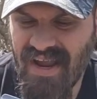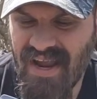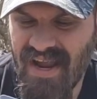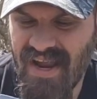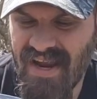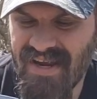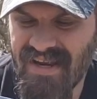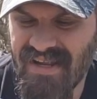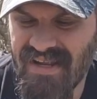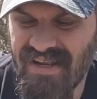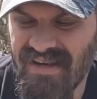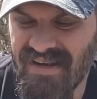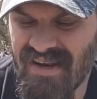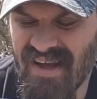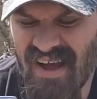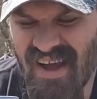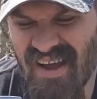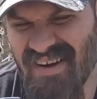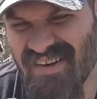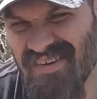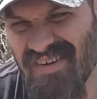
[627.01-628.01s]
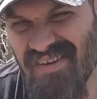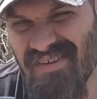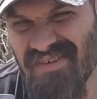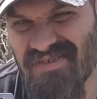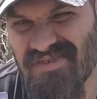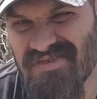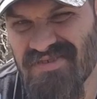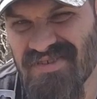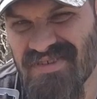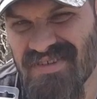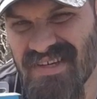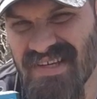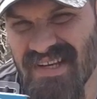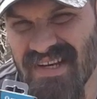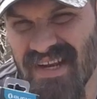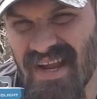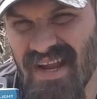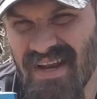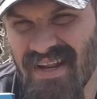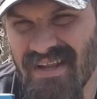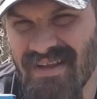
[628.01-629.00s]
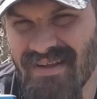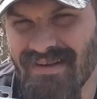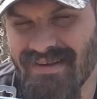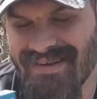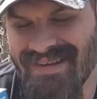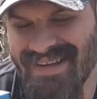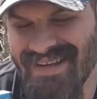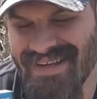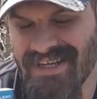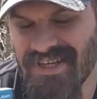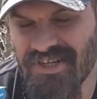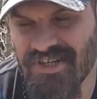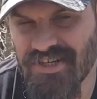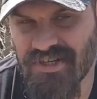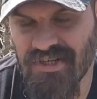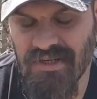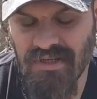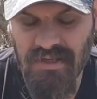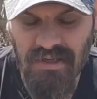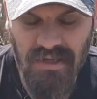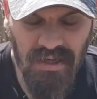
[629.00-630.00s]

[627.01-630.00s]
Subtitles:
$89 Canadian-ish.